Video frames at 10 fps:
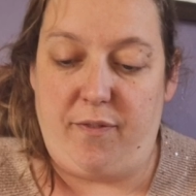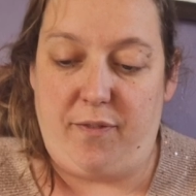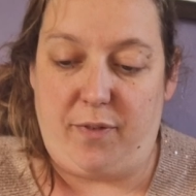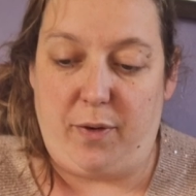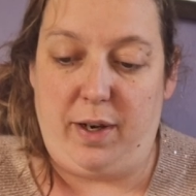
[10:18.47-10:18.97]

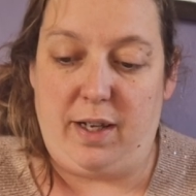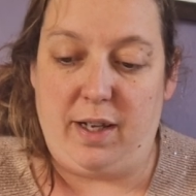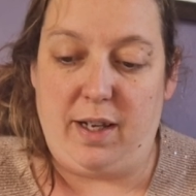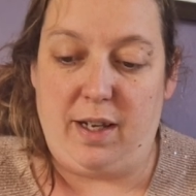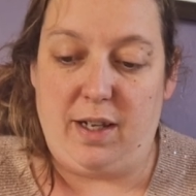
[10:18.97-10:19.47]
Freud
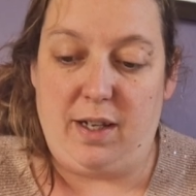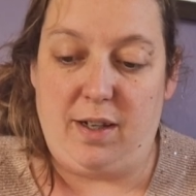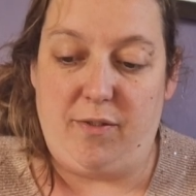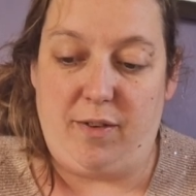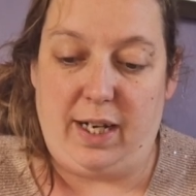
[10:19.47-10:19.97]

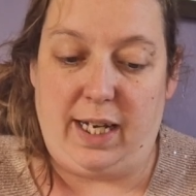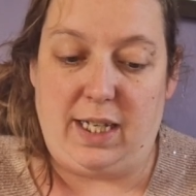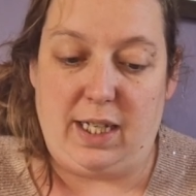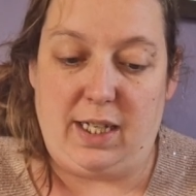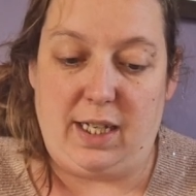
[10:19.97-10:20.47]

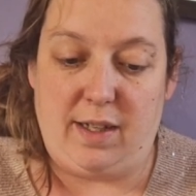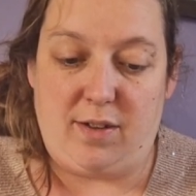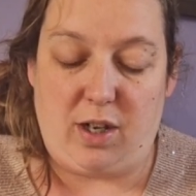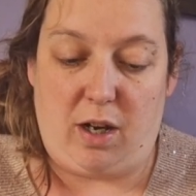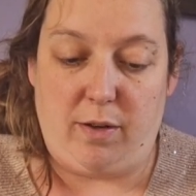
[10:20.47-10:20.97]
related his
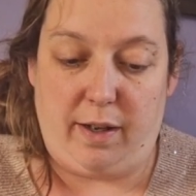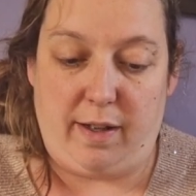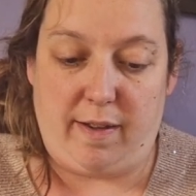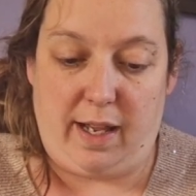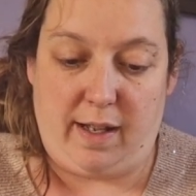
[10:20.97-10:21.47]
childhood
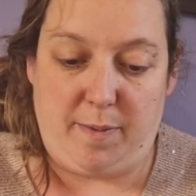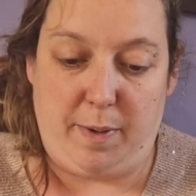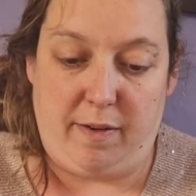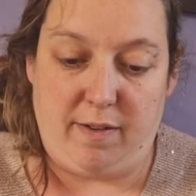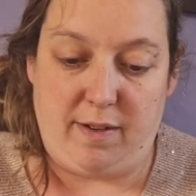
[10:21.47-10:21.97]

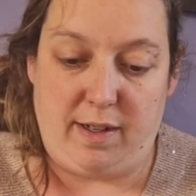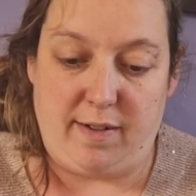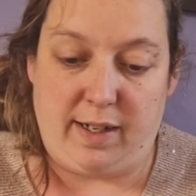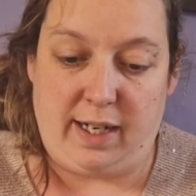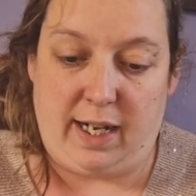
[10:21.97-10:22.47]

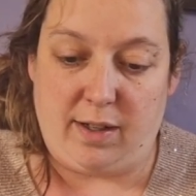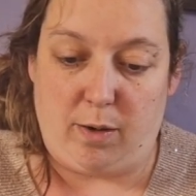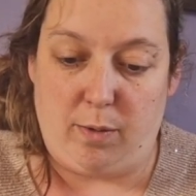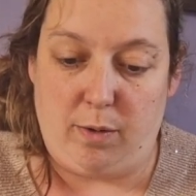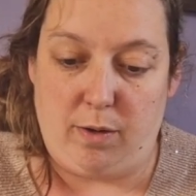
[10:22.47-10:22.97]
experiences and
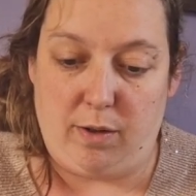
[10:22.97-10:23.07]
adult